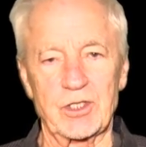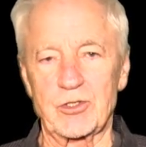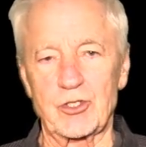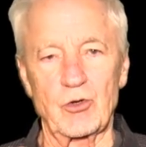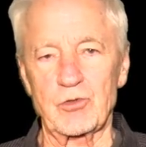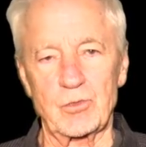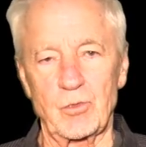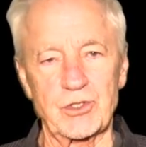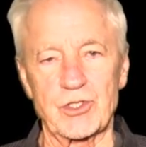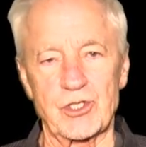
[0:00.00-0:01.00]
The show
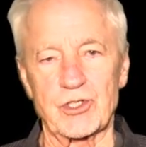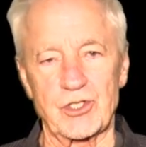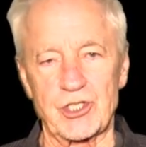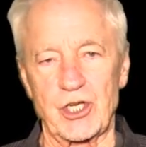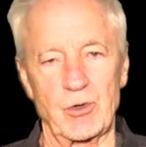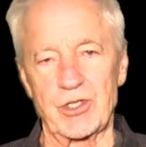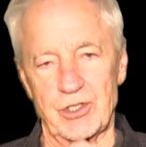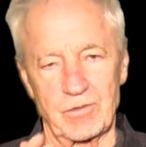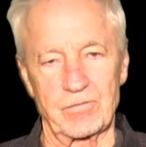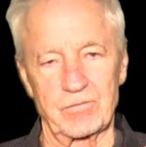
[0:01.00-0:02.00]
wasn't just a
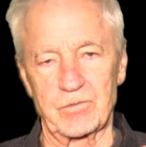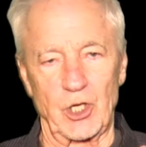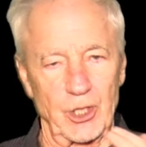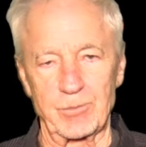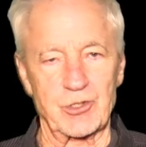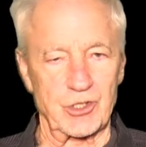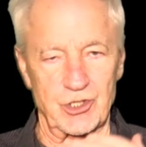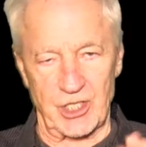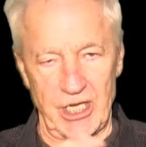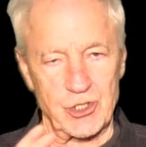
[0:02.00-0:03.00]
series of clips
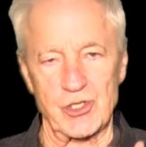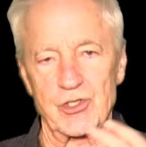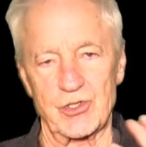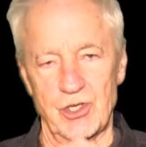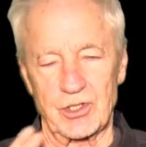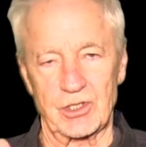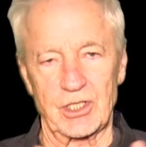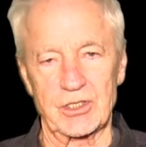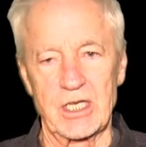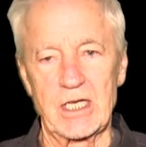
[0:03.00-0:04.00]
and sketches and
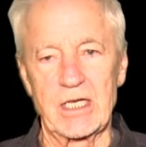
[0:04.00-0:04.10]
things.